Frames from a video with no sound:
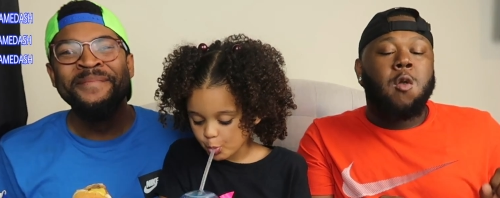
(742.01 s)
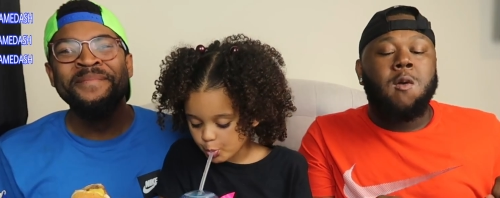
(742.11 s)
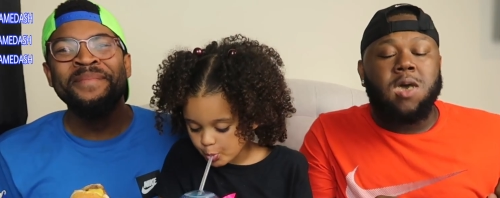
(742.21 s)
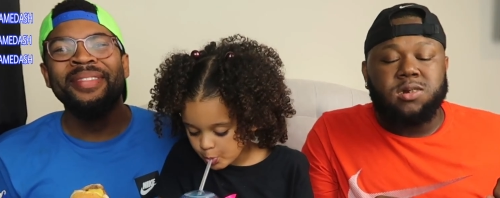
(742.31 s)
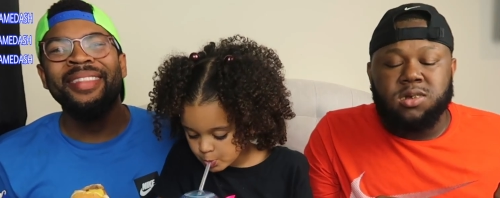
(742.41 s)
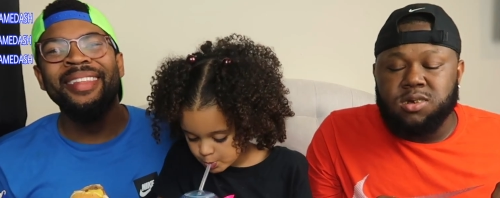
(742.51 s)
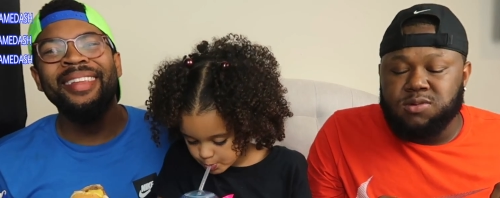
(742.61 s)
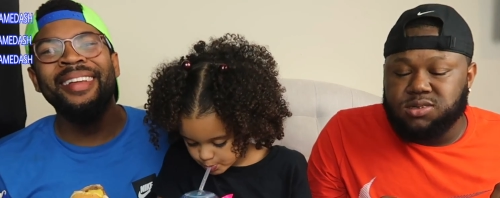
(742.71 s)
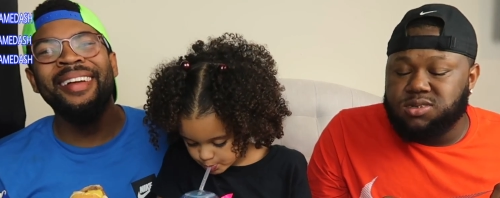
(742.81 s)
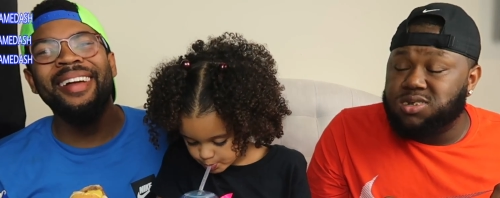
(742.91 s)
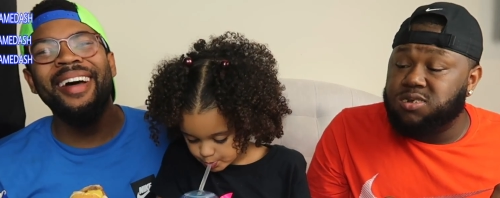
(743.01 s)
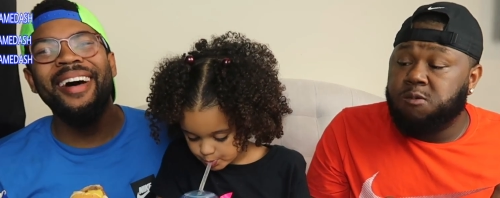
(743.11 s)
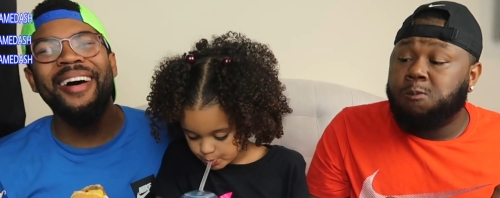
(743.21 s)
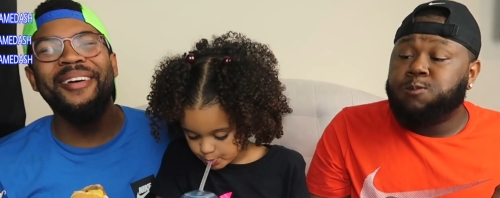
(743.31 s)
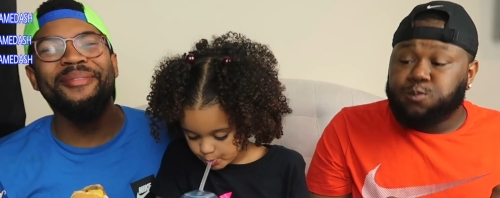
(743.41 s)
Speaker 1: what I did was
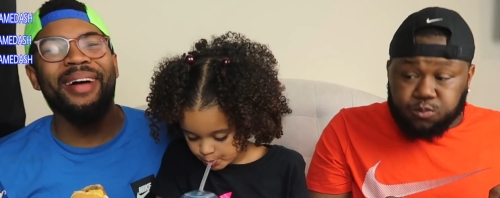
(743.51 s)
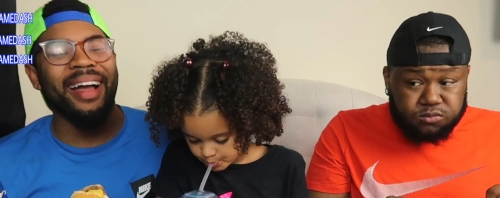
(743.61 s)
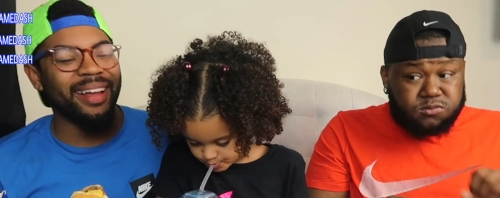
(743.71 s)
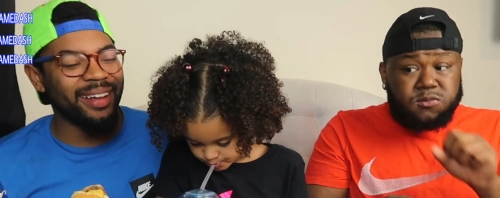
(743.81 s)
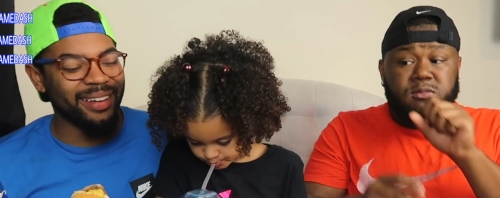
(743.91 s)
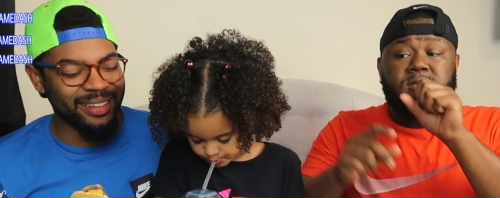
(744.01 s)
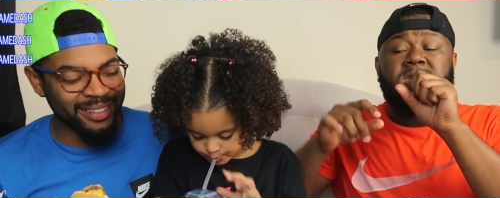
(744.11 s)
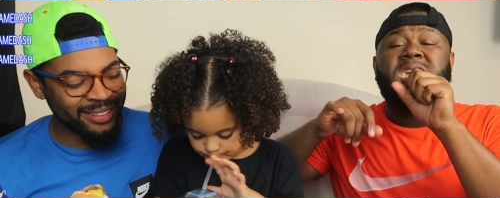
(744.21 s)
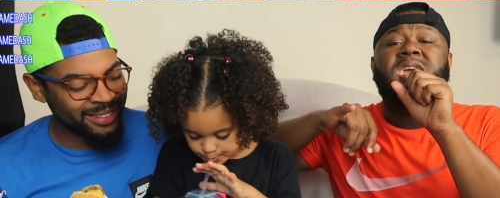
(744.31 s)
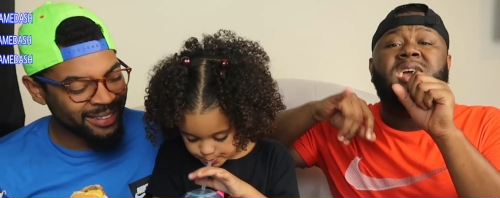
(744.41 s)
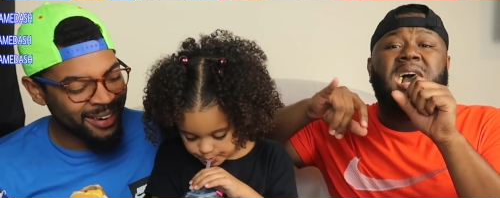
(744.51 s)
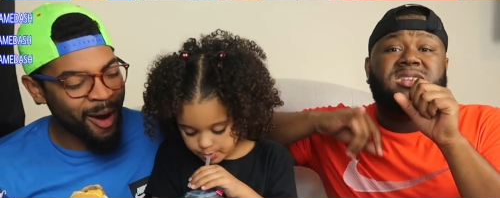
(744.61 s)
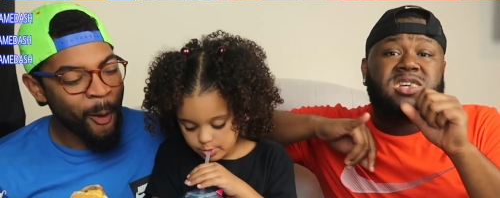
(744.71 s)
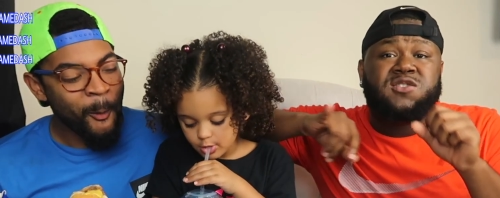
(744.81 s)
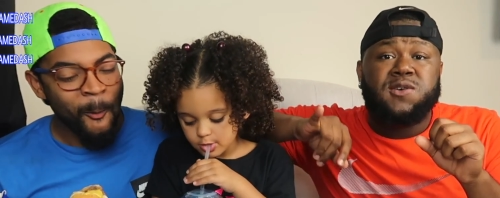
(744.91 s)
this. Oh my goodness. He
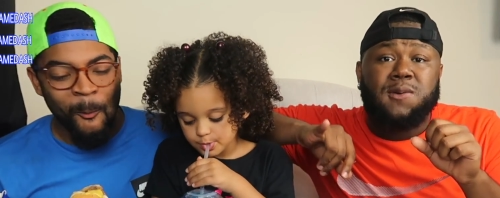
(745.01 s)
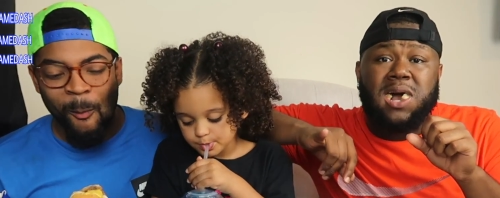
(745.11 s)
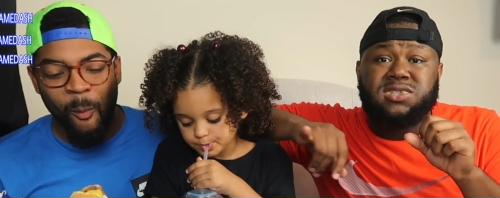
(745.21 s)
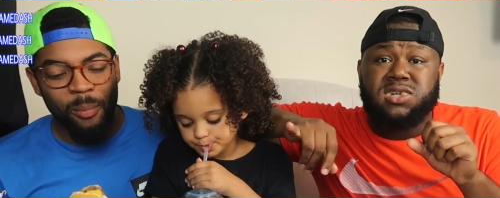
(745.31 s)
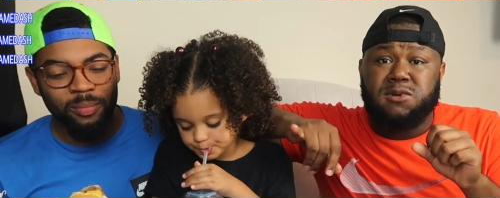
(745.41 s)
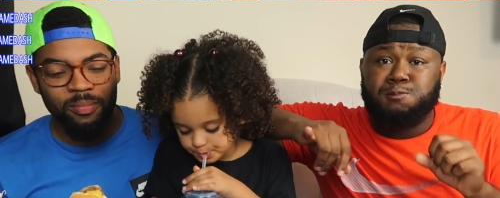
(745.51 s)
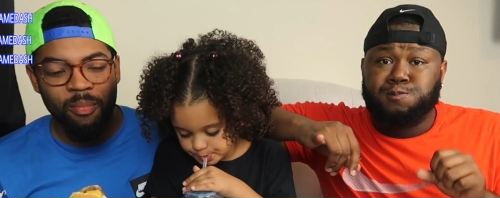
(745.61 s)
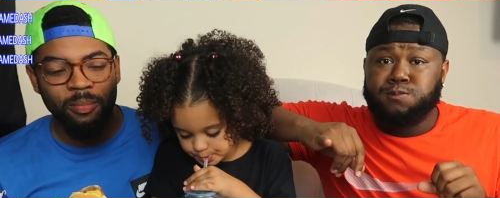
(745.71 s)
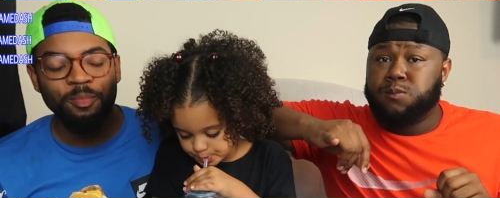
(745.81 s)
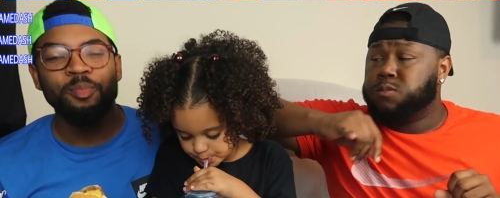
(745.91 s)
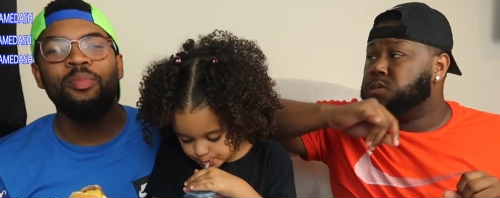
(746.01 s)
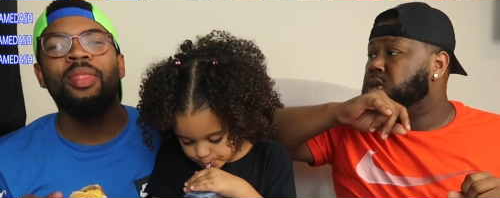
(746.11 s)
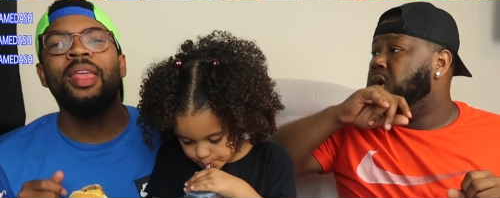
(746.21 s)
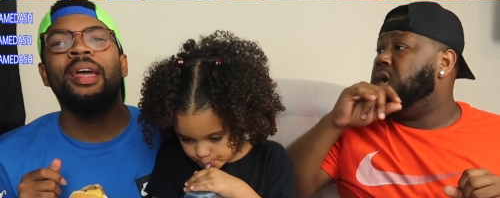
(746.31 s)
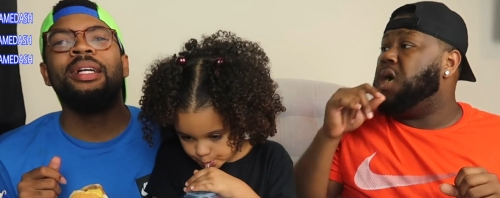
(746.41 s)
got this one watching
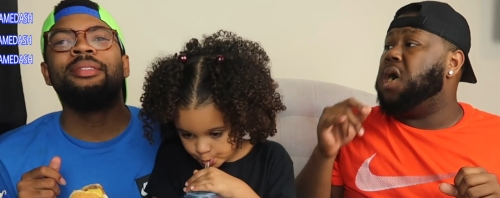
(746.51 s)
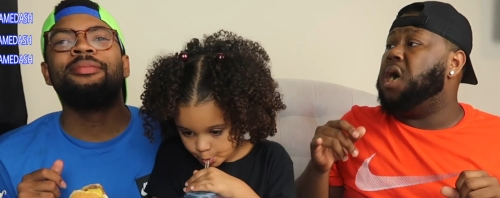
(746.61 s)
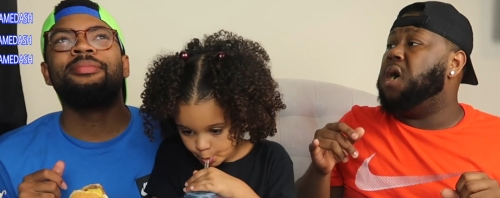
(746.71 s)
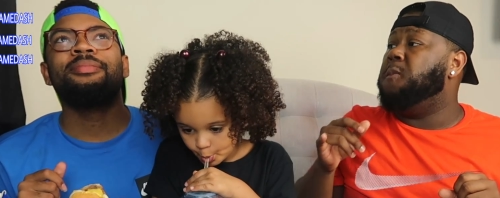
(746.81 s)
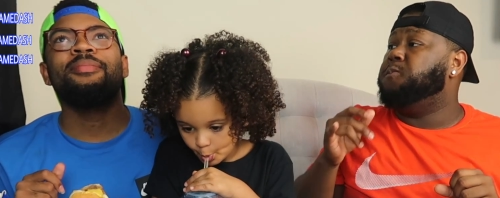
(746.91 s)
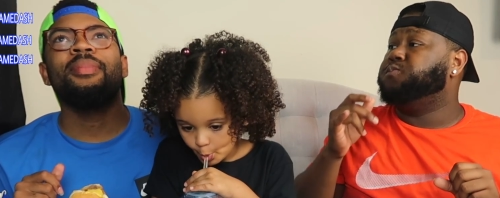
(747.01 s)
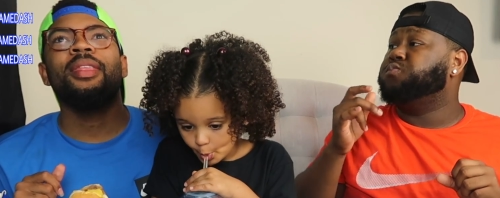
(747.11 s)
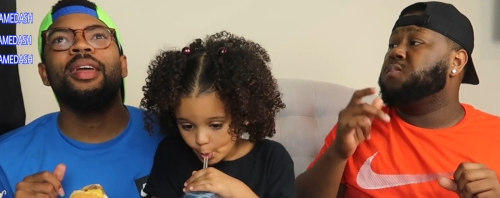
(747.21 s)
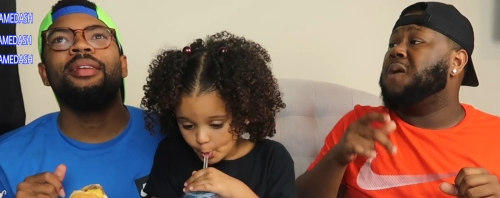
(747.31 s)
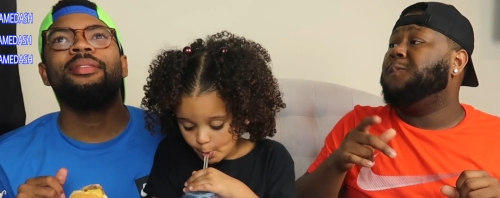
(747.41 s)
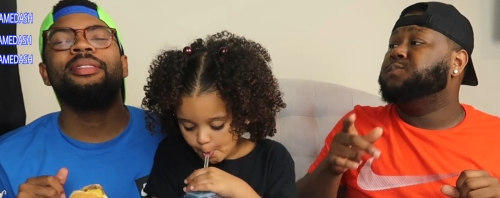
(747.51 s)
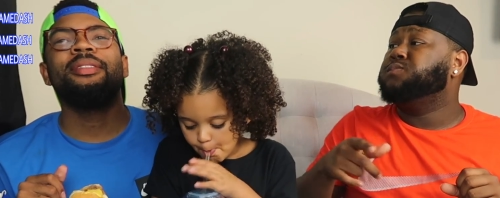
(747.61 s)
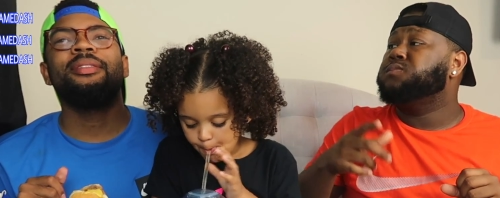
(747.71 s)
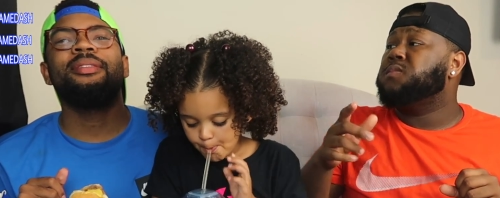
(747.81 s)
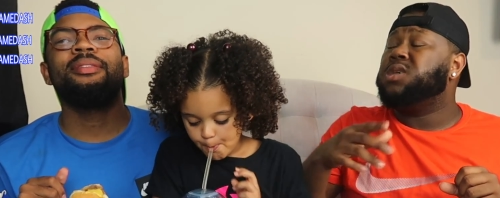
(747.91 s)
um
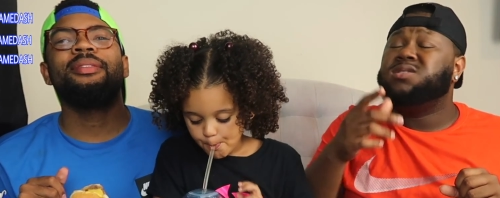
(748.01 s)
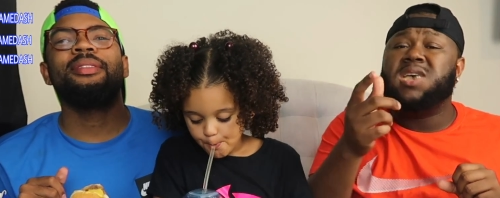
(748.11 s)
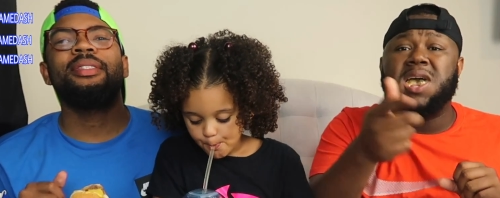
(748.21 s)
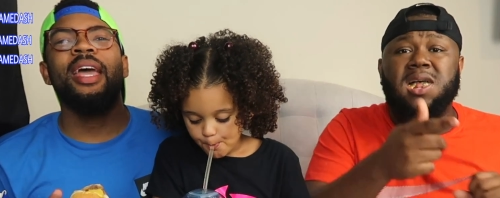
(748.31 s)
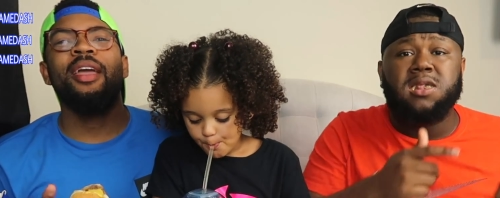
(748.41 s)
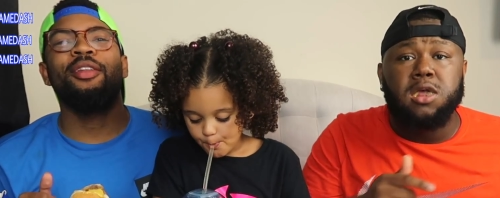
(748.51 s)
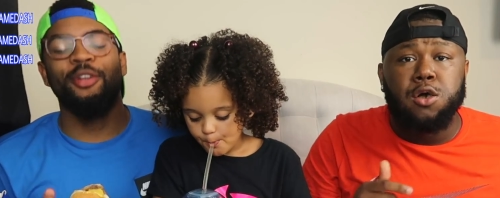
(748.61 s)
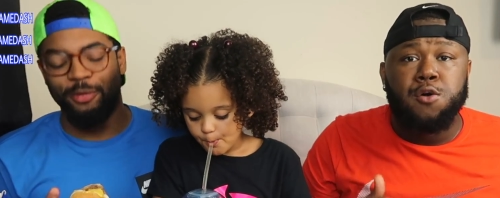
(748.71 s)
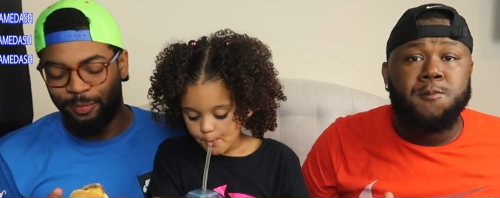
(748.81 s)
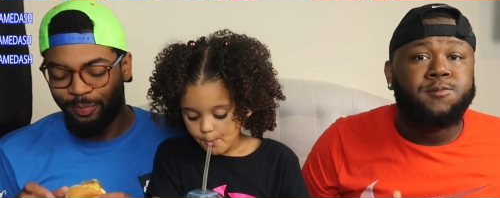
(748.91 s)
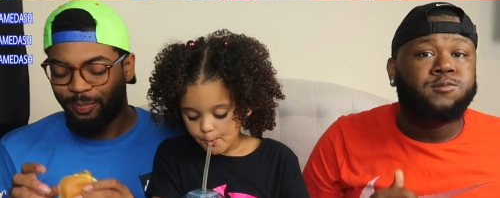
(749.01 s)
Tay and Lou.